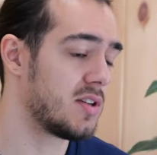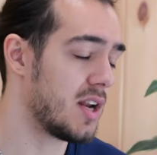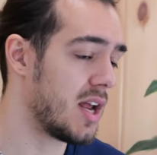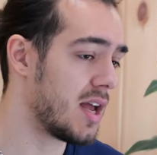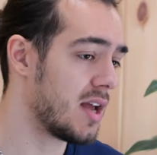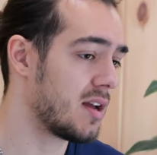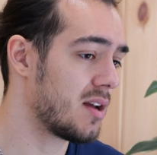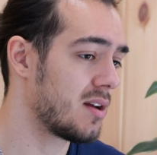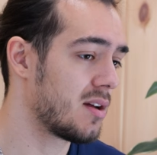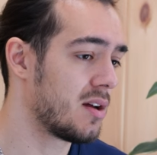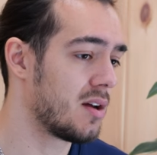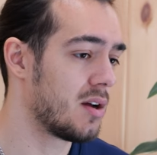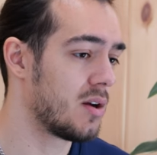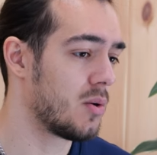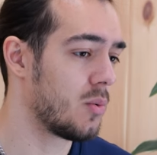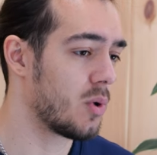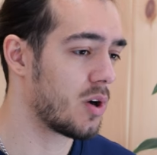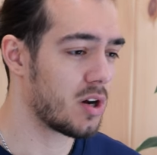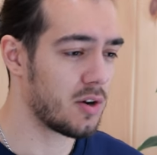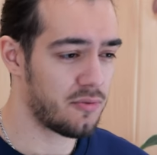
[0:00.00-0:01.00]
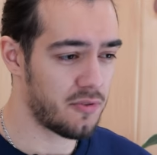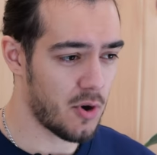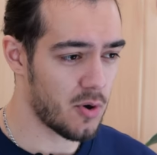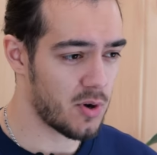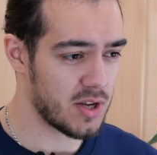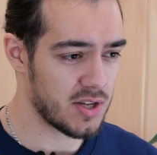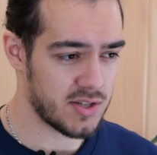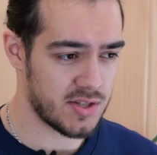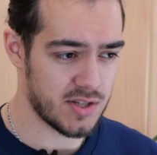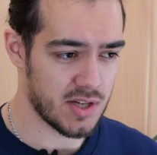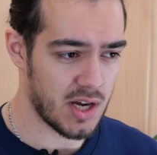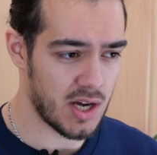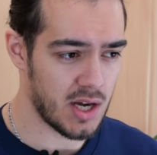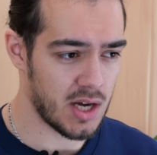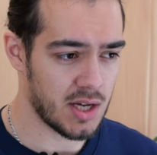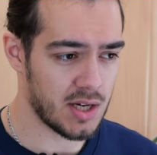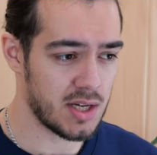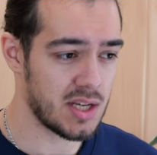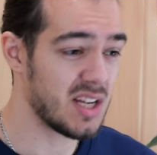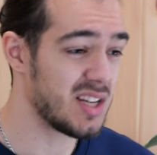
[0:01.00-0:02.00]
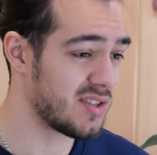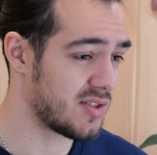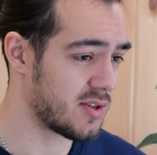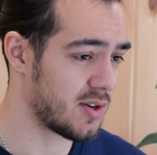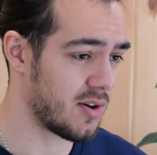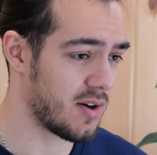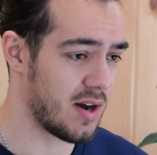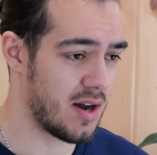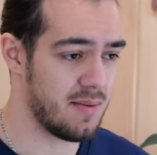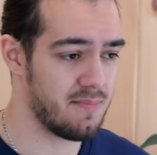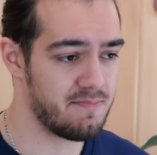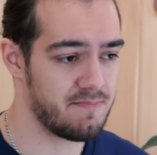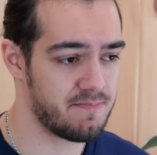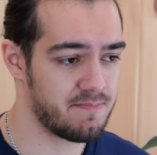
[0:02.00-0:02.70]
Today, we're gonna focus on Instagram.